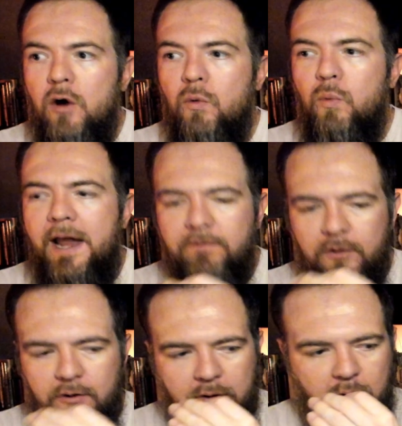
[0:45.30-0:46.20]

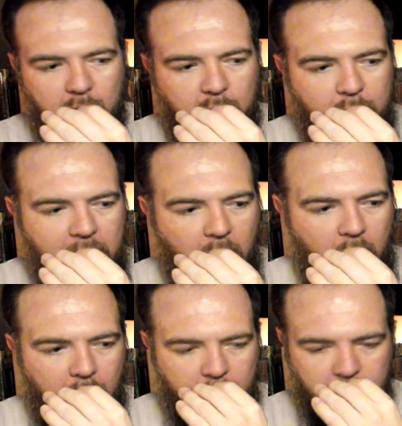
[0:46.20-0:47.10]
Whenever we
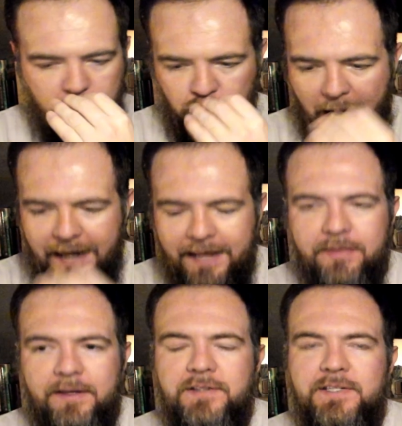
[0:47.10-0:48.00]
are writing
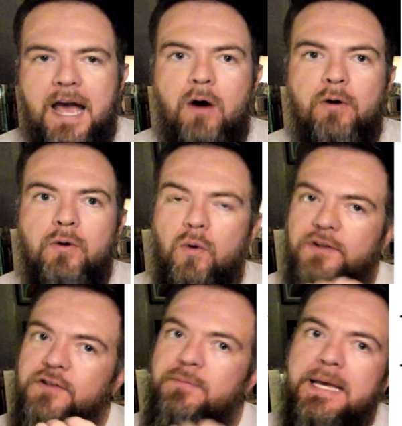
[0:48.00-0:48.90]
things down or
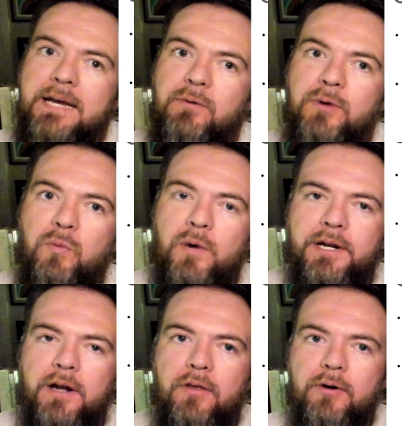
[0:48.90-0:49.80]
speaking with one
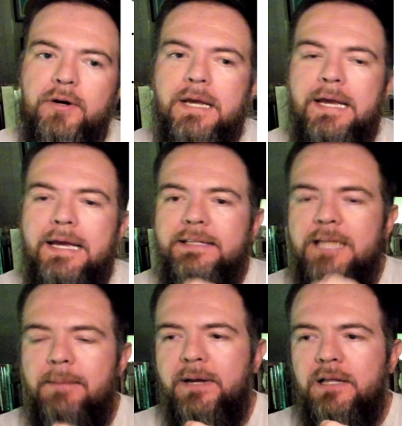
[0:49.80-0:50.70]
another,
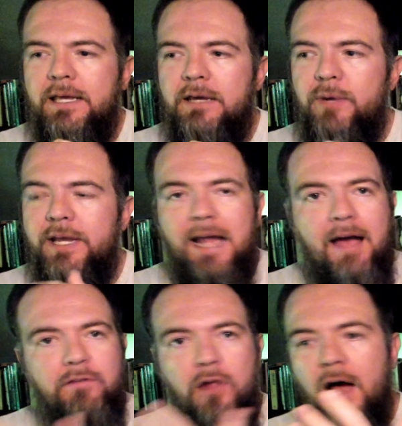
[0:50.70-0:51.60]
typically we can
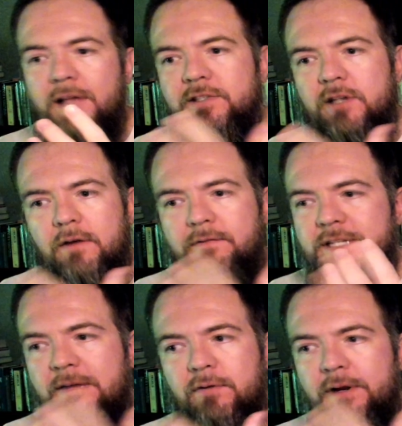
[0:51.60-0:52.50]
have lots of
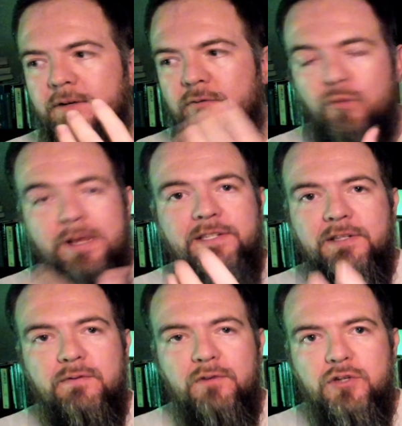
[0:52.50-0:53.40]
different
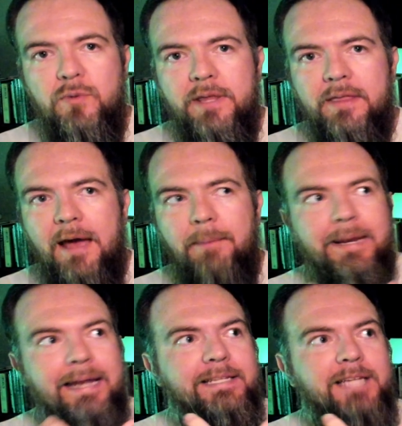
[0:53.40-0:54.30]
reasons for doing that. But
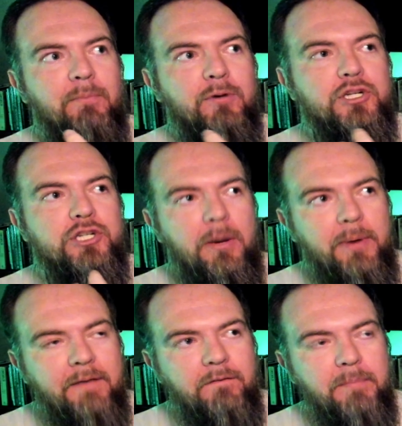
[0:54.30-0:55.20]
anytime we're
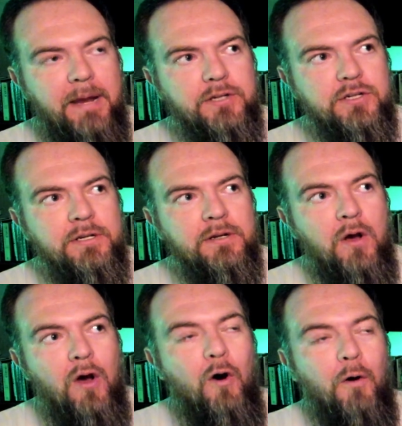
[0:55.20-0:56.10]
sharing information
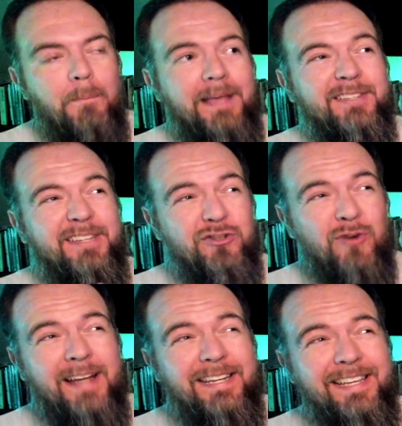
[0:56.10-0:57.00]
or basically
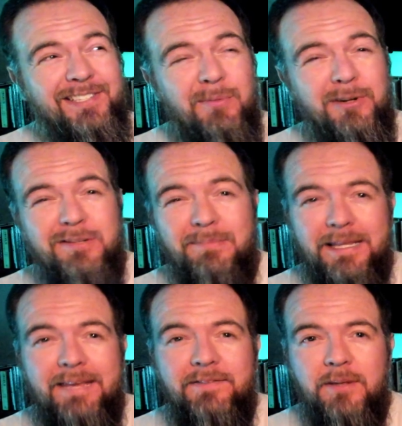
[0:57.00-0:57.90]
trying to get someone to
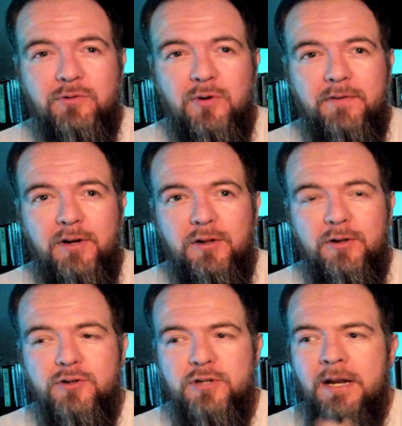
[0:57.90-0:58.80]
believe some sort of
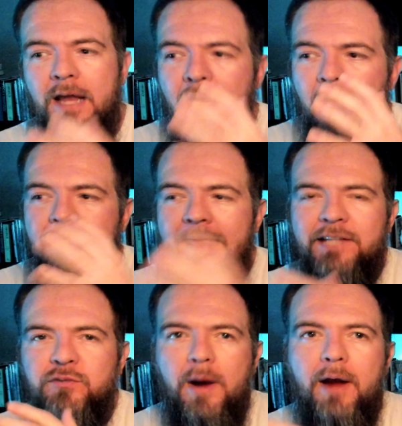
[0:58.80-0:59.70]
conclusion,
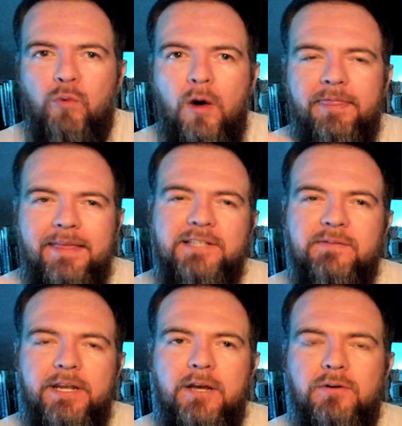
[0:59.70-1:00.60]
that's where I want these
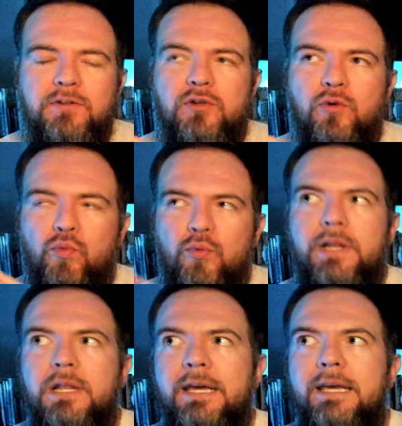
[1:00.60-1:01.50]
videos to
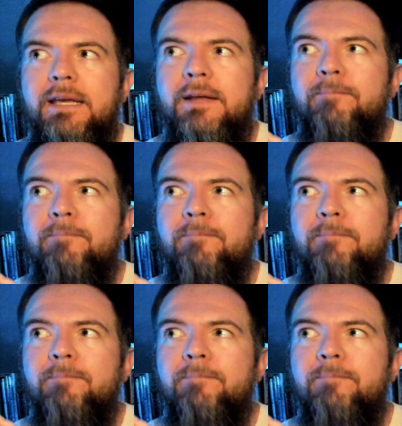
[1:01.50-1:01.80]
really